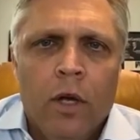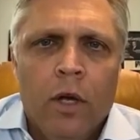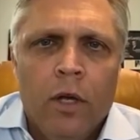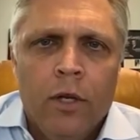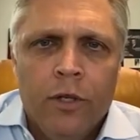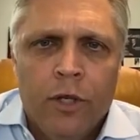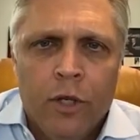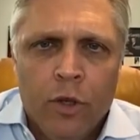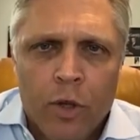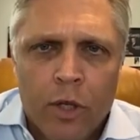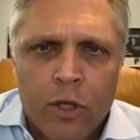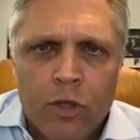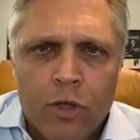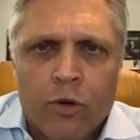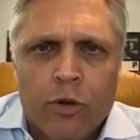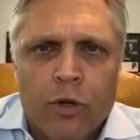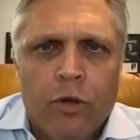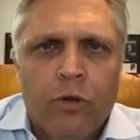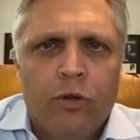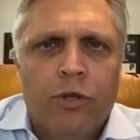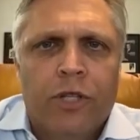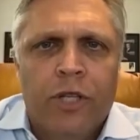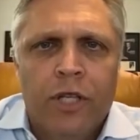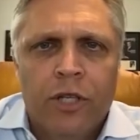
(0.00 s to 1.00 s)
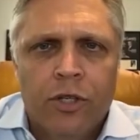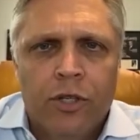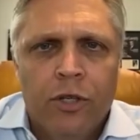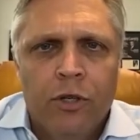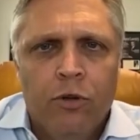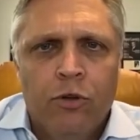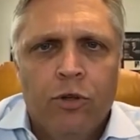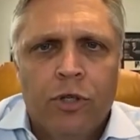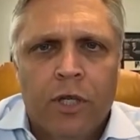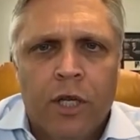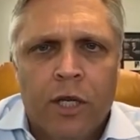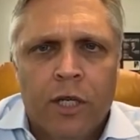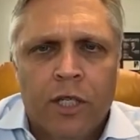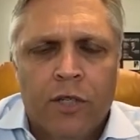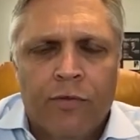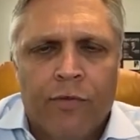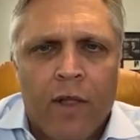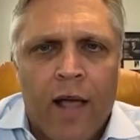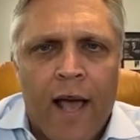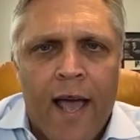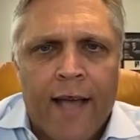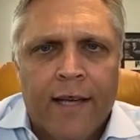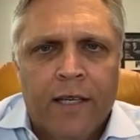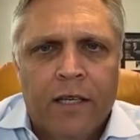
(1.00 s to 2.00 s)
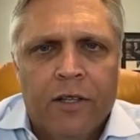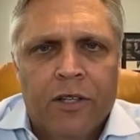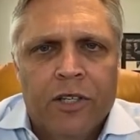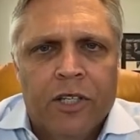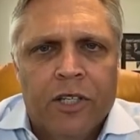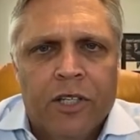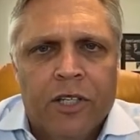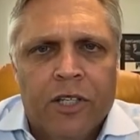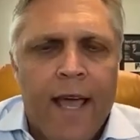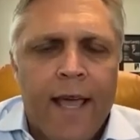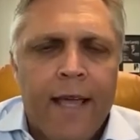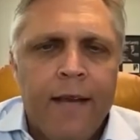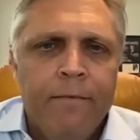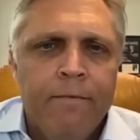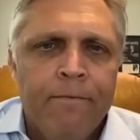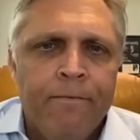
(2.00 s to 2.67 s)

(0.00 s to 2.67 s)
to introduce this new Stennis flag to the state.